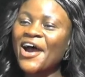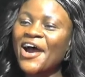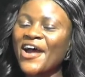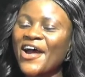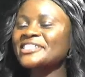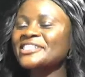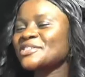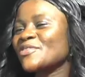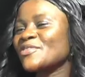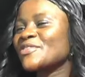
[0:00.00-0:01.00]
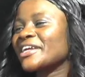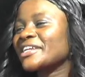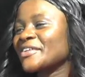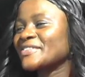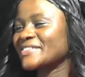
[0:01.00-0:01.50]
Alright, so we're running
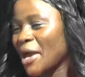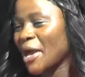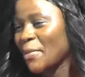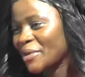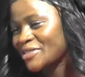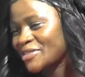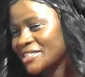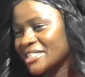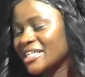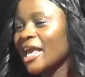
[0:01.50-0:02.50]
out of time, Melody.